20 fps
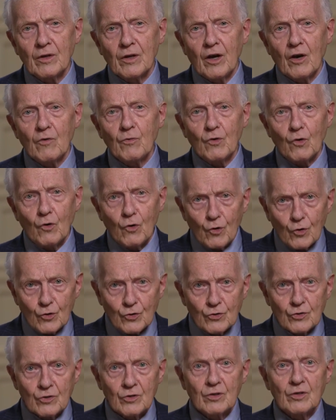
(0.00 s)
Of
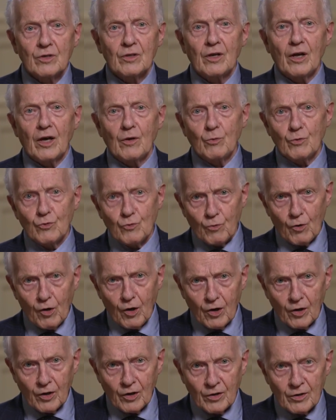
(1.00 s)
course, I was
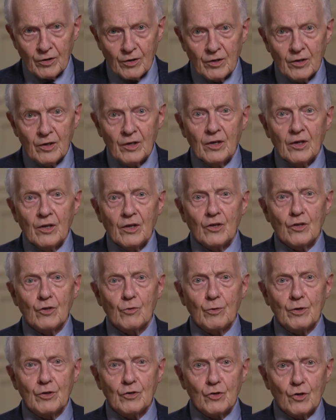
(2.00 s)
wrong.
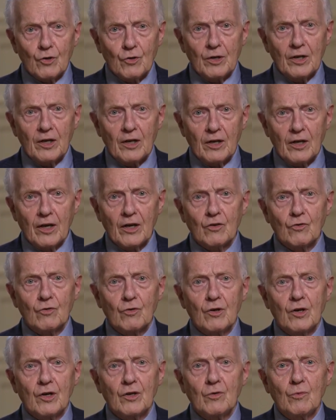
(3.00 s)
The returning
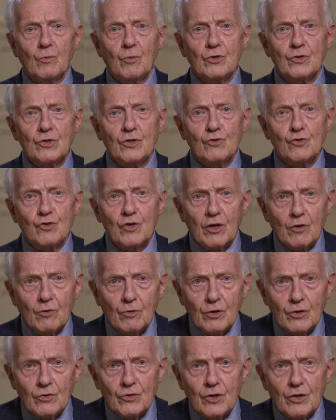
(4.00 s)
electron was a
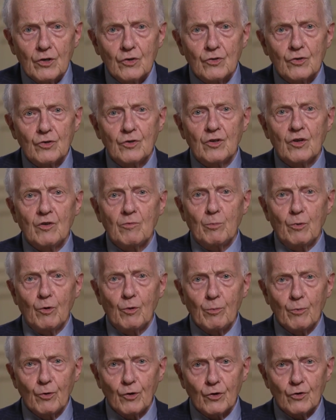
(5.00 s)
generalization of
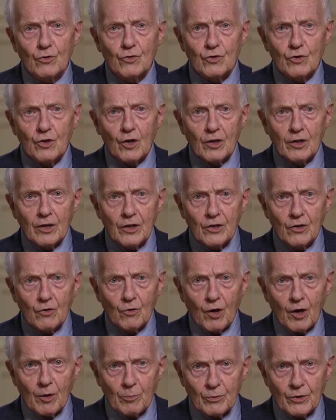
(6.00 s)
Bloembergen's
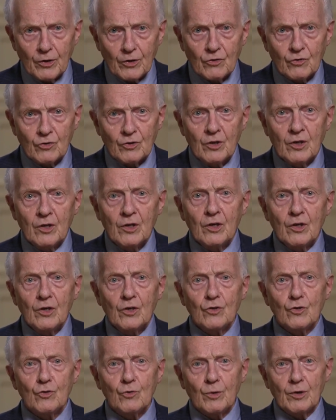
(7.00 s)
nonlinear optics
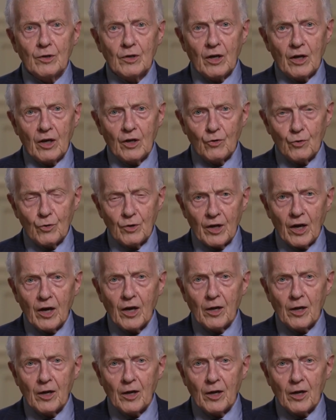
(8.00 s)
to include